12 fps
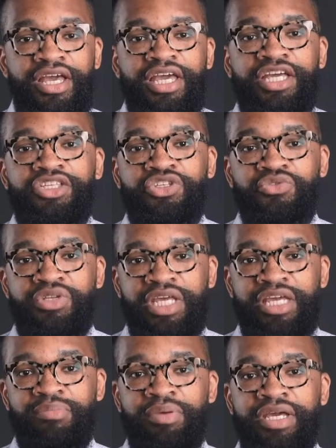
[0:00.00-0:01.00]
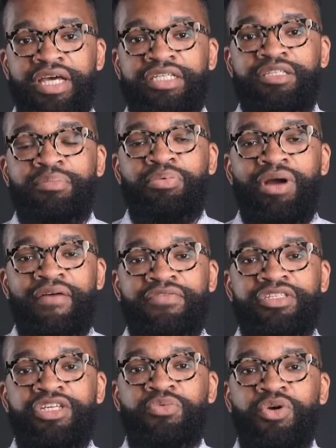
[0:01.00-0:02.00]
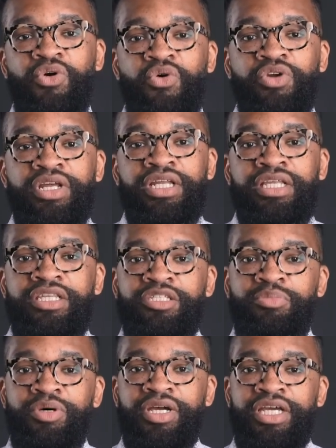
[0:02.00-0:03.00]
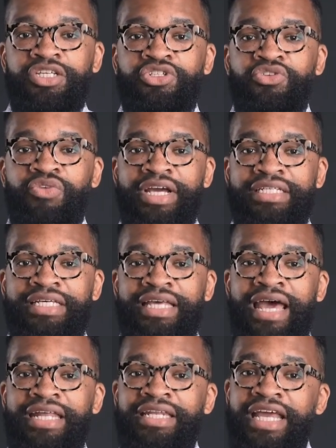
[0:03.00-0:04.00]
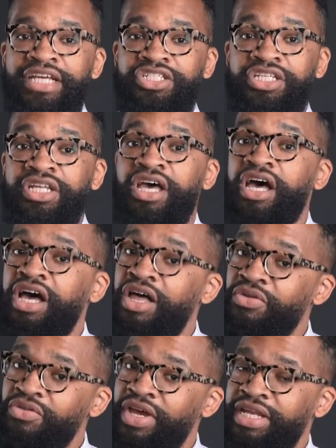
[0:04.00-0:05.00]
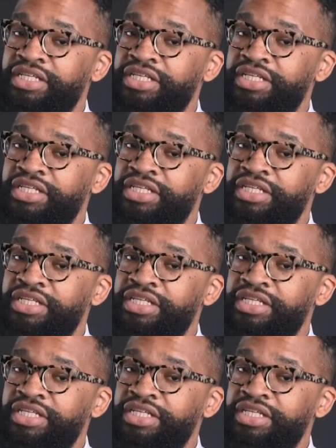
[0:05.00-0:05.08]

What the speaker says: It's unique because the prophecy recorded in this book is directed at a nation other than